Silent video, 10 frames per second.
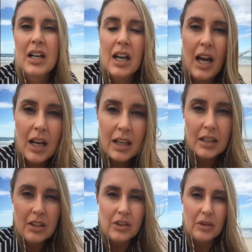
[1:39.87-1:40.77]

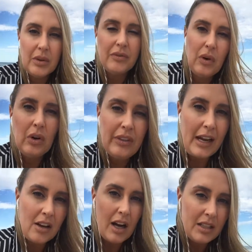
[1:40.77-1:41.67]
can't, you know, afford
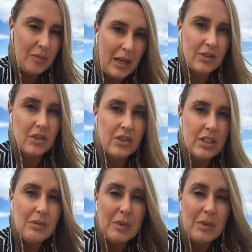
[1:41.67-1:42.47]
that kind of mentorship,